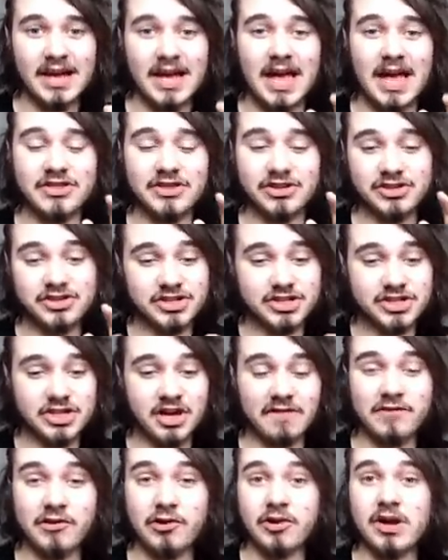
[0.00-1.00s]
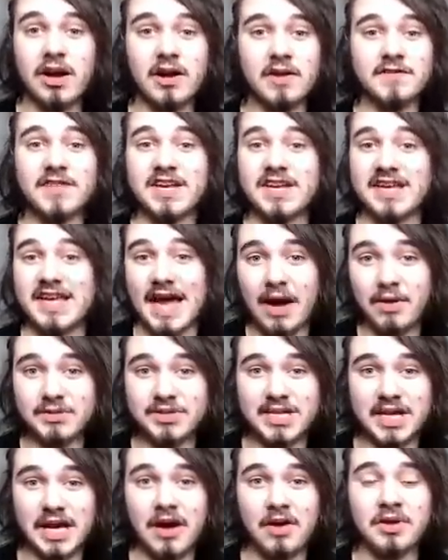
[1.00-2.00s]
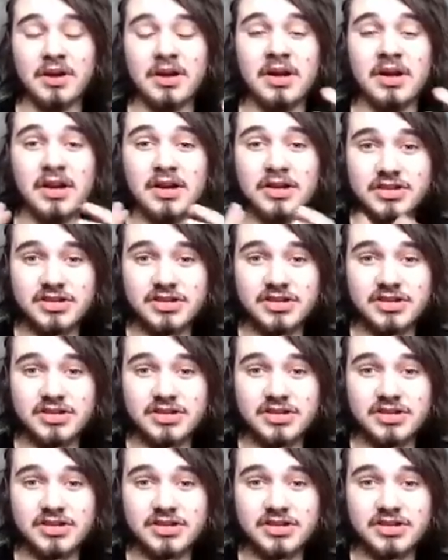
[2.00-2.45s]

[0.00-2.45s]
and the discovery of the countdown